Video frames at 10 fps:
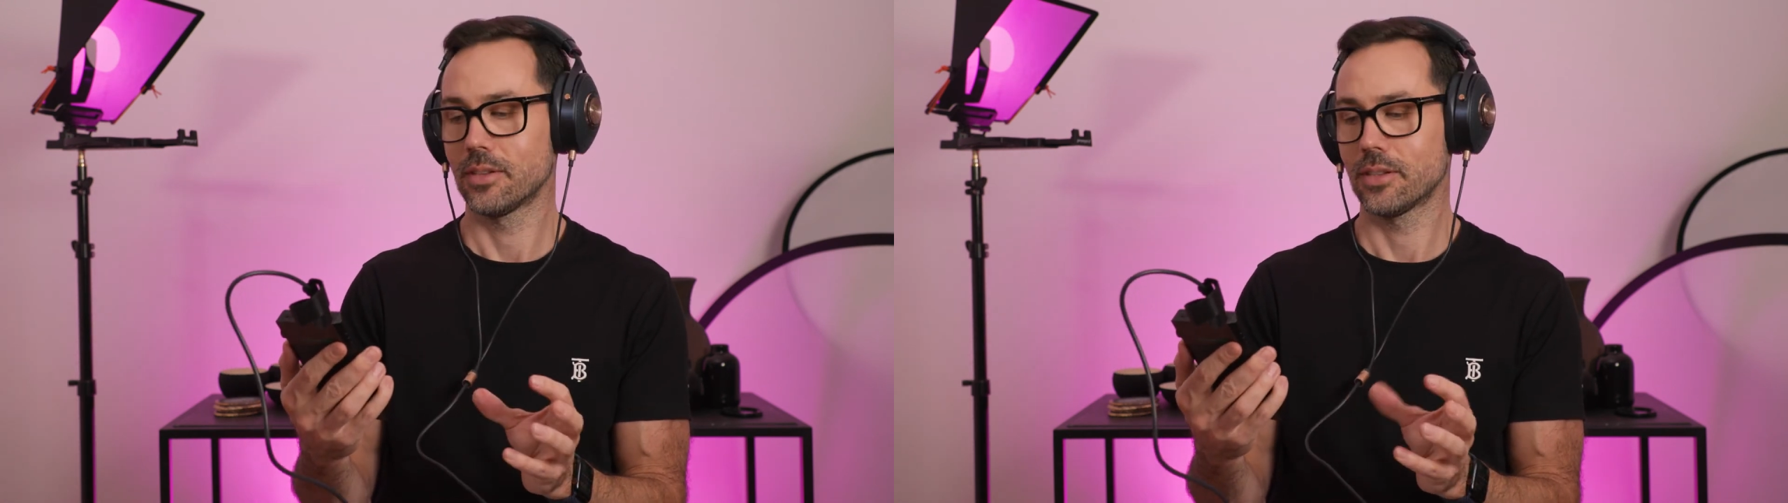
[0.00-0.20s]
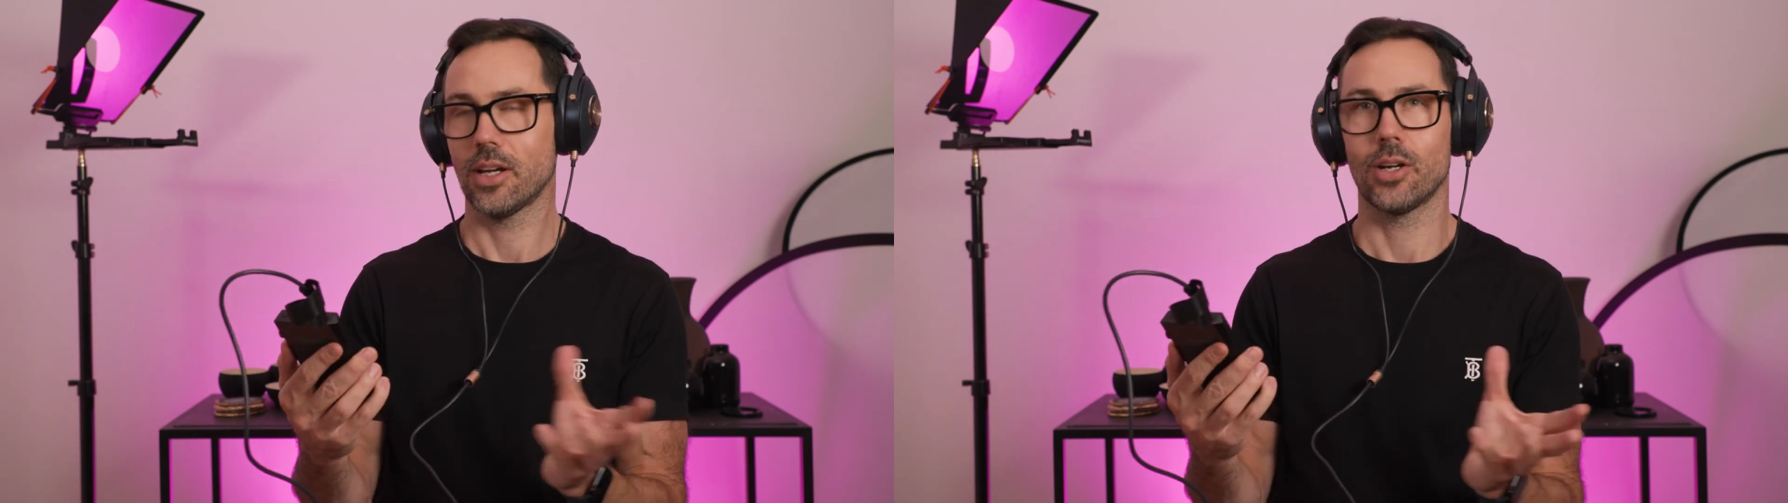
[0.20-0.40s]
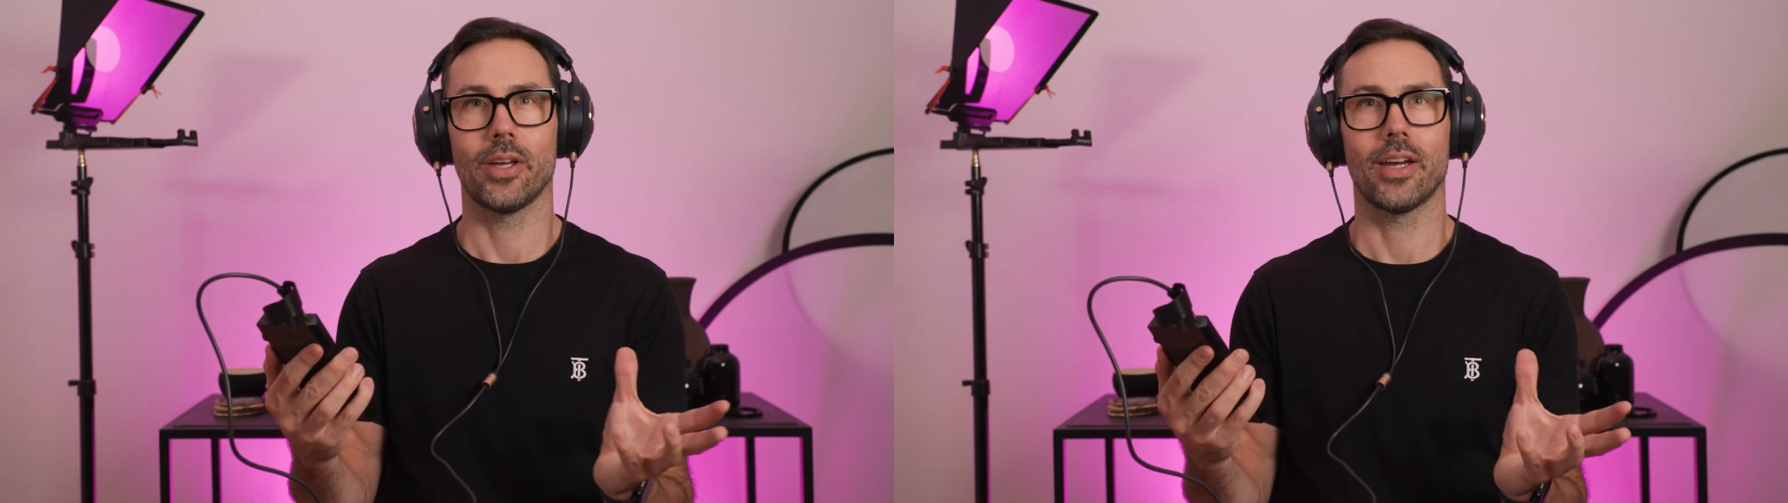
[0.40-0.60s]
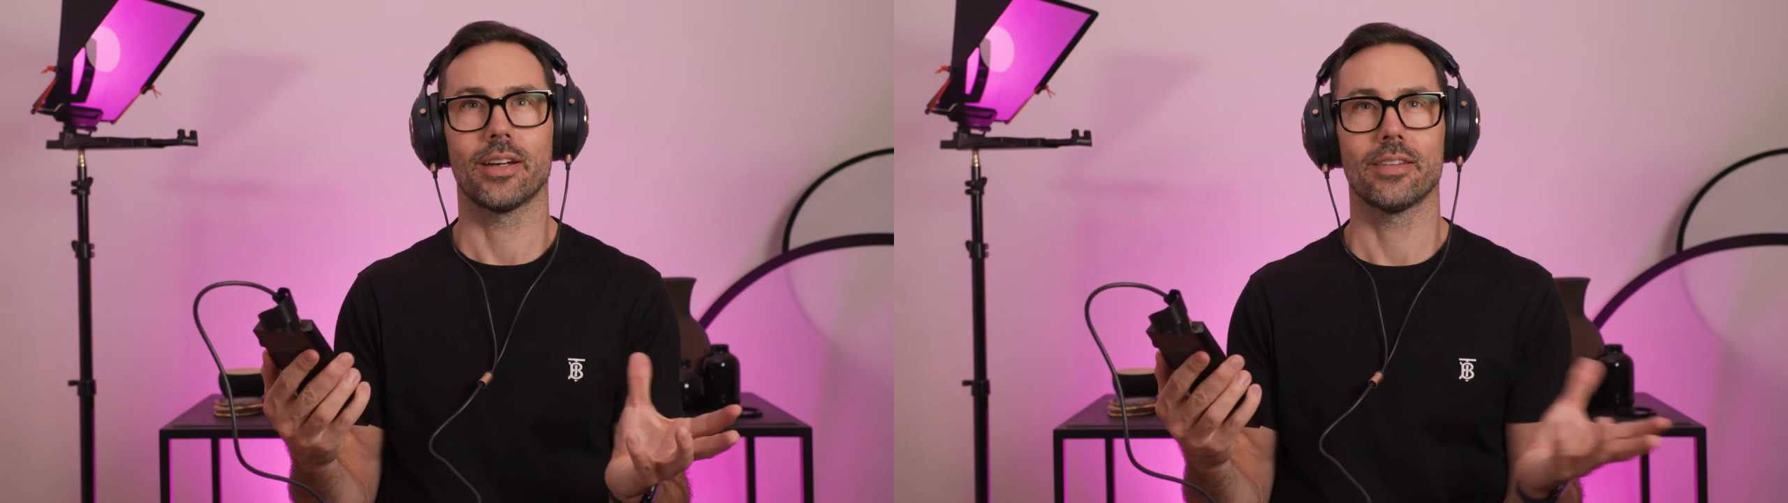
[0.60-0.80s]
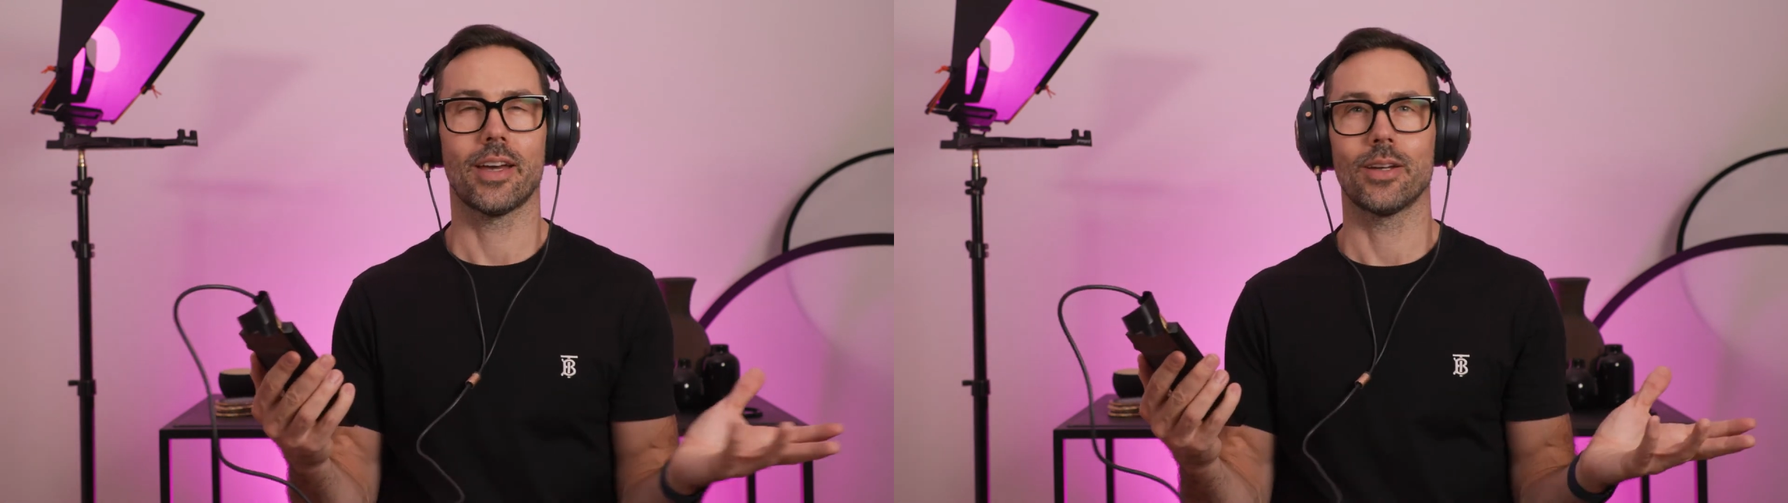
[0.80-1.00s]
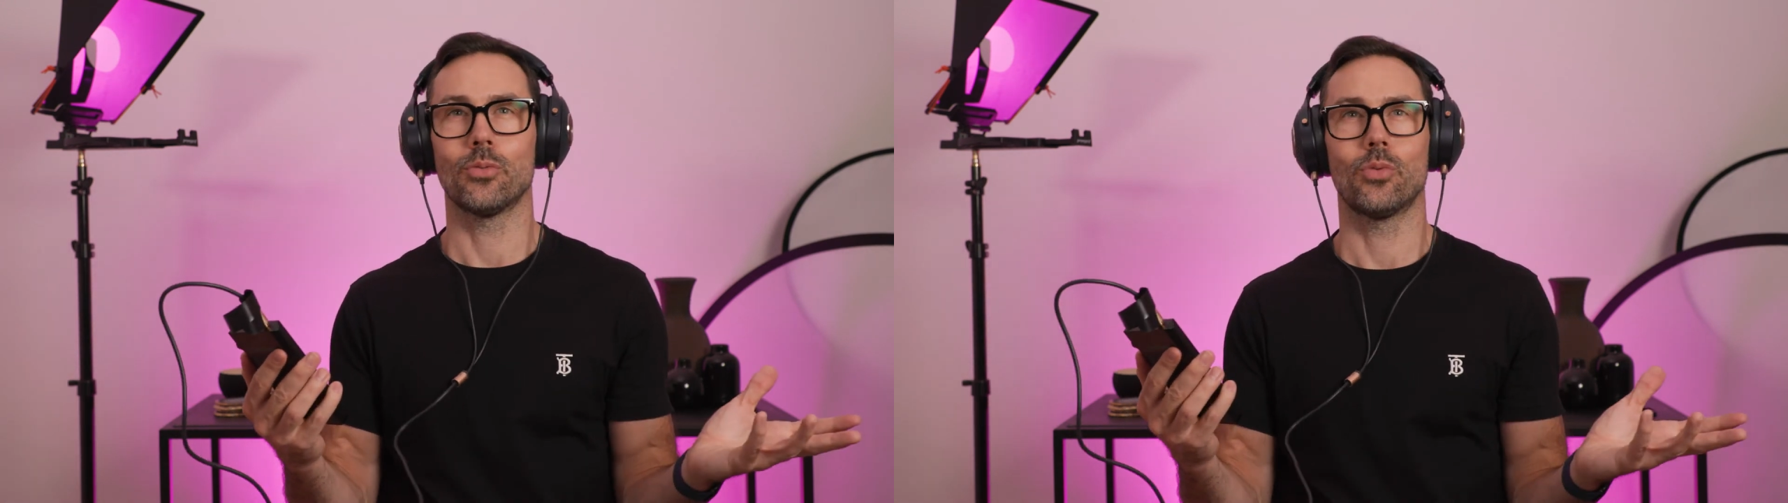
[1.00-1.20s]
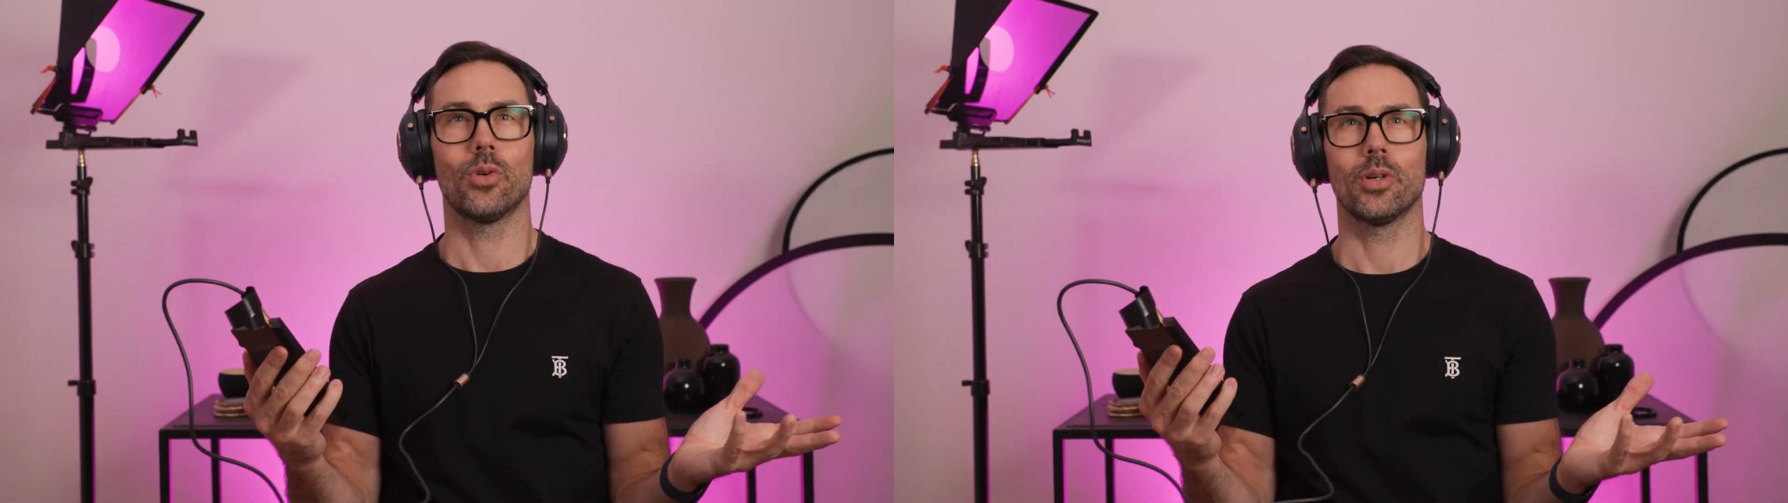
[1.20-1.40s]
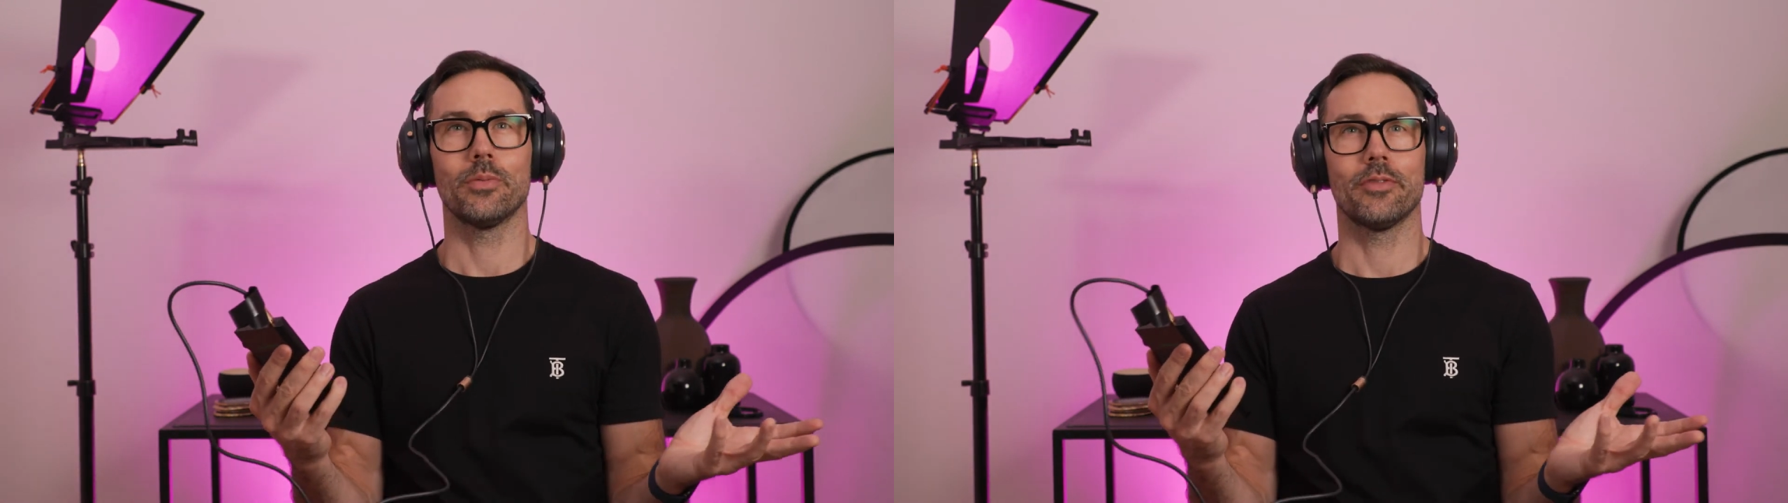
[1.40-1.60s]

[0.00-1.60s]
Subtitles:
Oh yeah, that warm